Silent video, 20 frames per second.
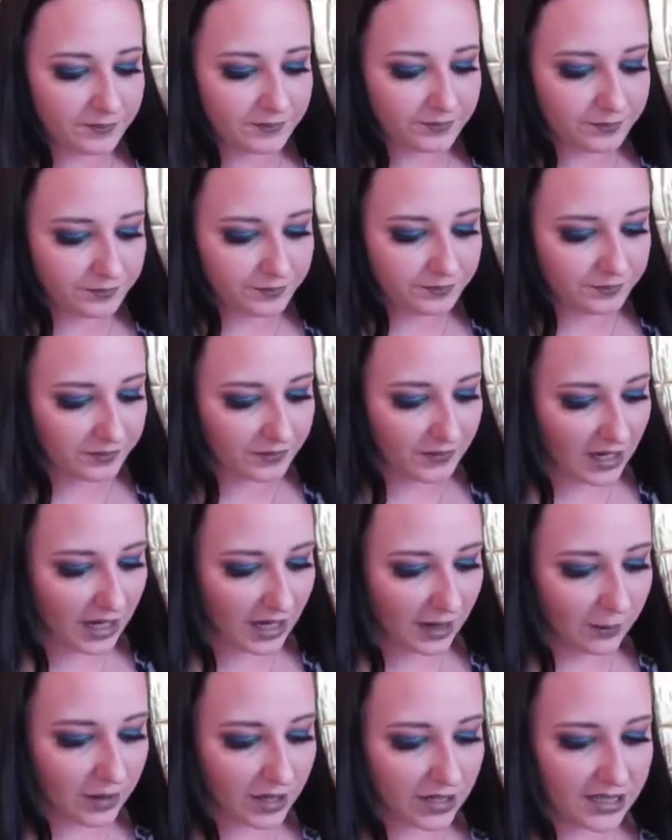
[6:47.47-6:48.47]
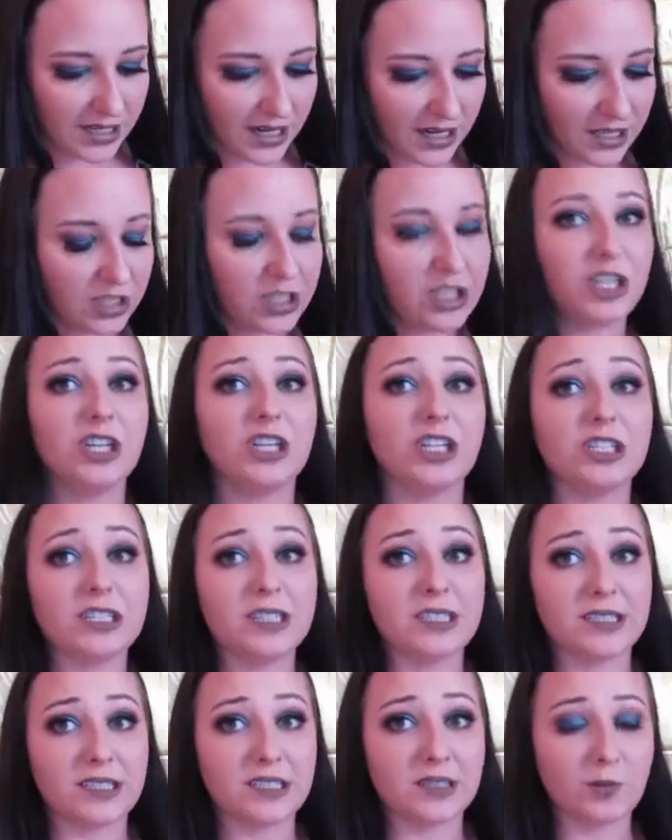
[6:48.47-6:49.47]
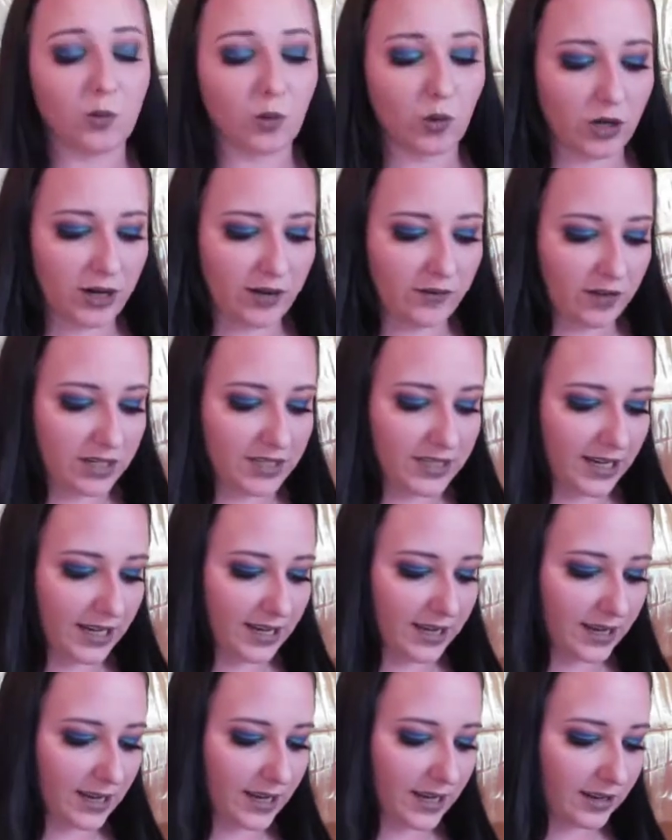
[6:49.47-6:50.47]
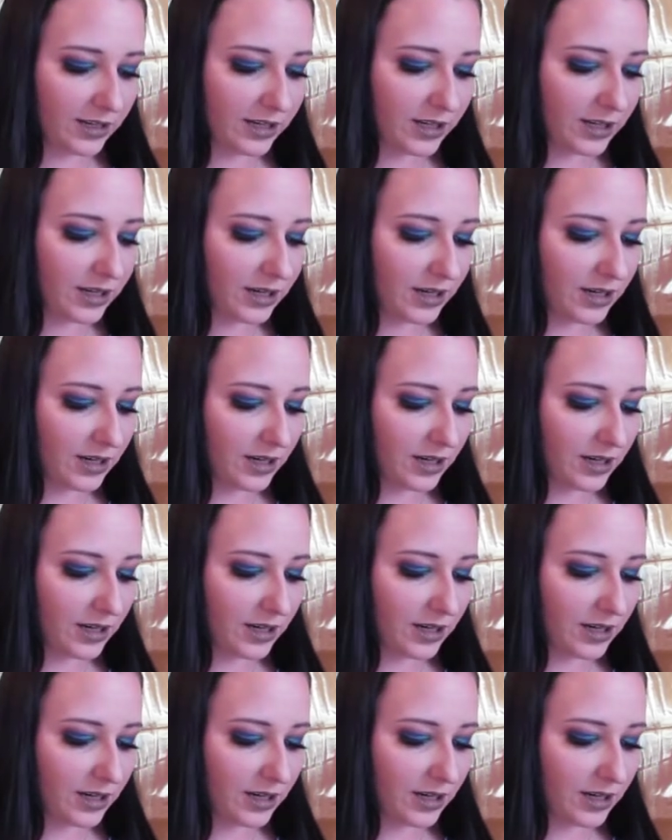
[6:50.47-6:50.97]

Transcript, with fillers: And I'm going to take Cheers because it's more of a tan color,